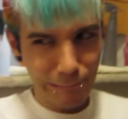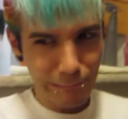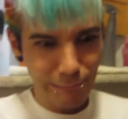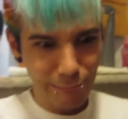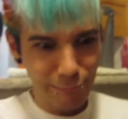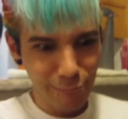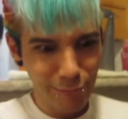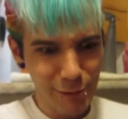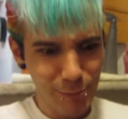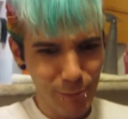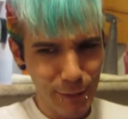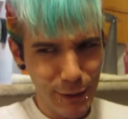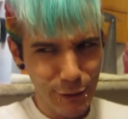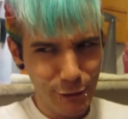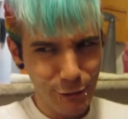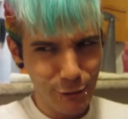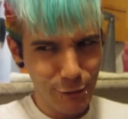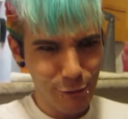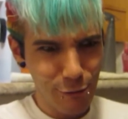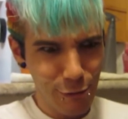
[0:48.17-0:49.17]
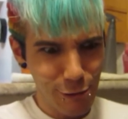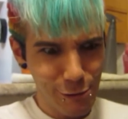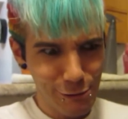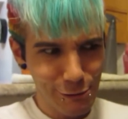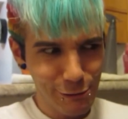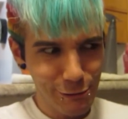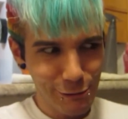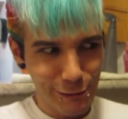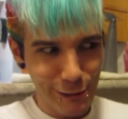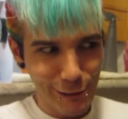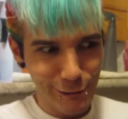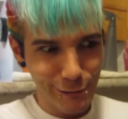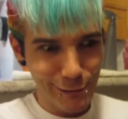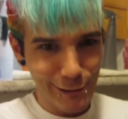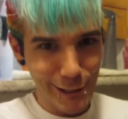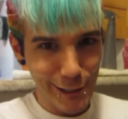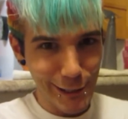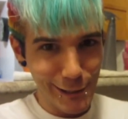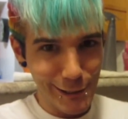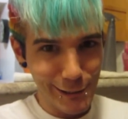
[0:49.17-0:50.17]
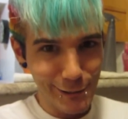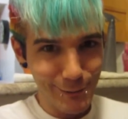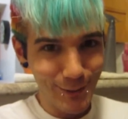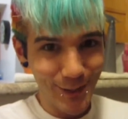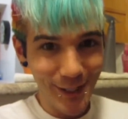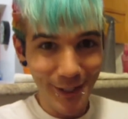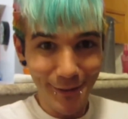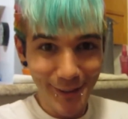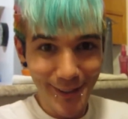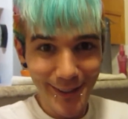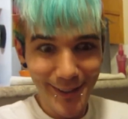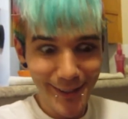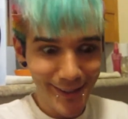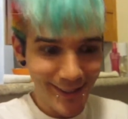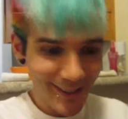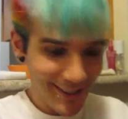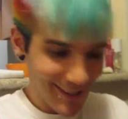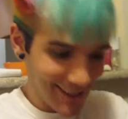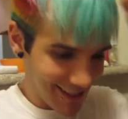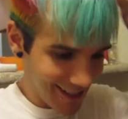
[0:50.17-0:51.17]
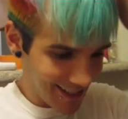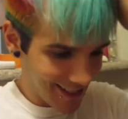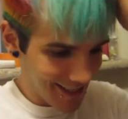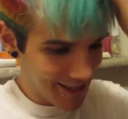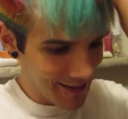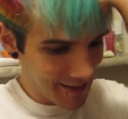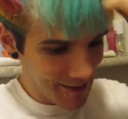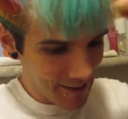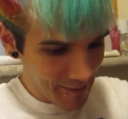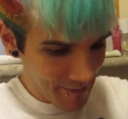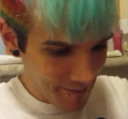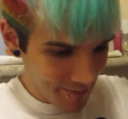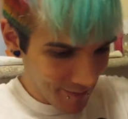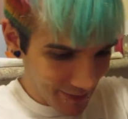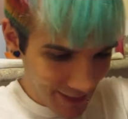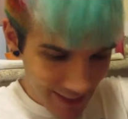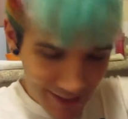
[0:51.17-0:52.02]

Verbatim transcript: Mm, maybe Special not, maybe. sauce, Thousand Island, whatever it is. Somebody help us.